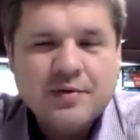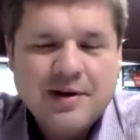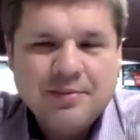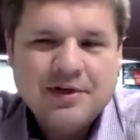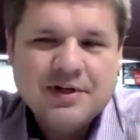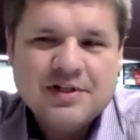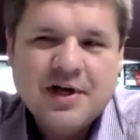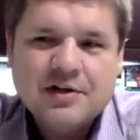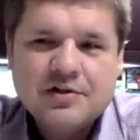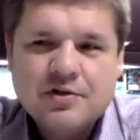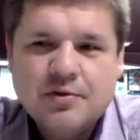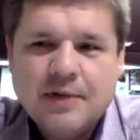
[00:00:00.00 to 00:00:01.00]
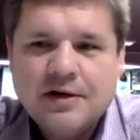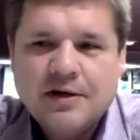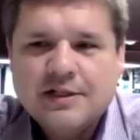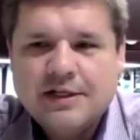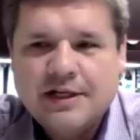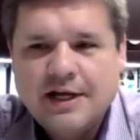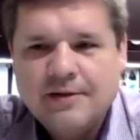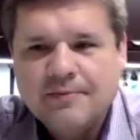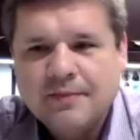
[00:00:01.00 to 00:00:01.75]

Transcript: what I'm going to talk to you about today.